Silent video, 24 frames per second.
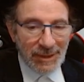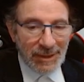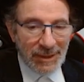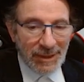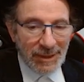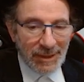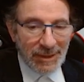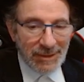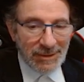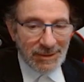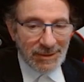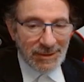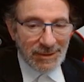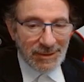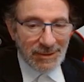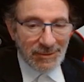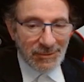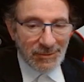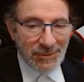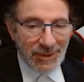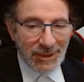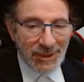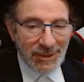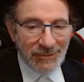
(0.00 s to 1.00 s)
and
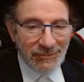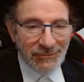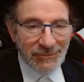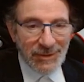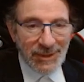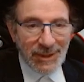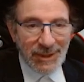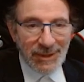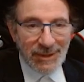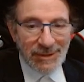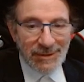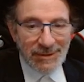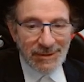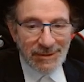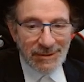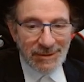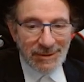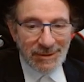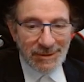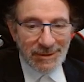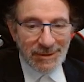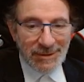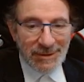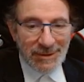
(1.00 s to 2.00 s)
we have 9
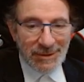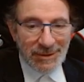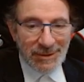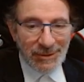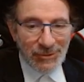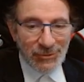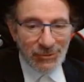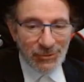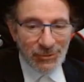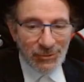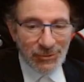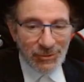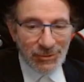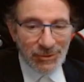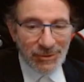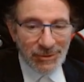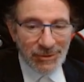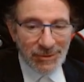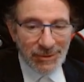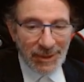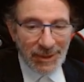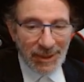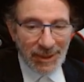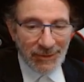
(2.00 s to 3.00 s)
rook
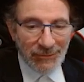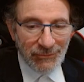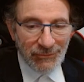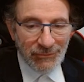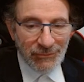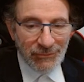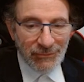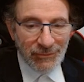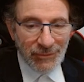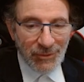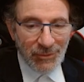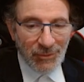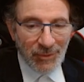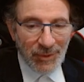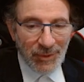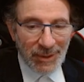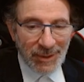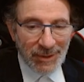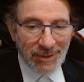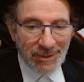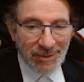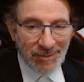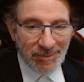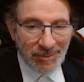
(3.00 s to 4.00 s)

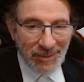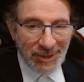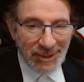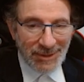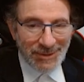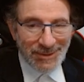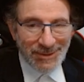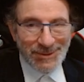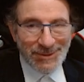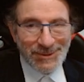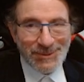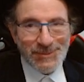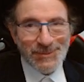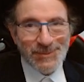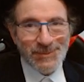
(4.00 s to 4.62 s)
f1 mate.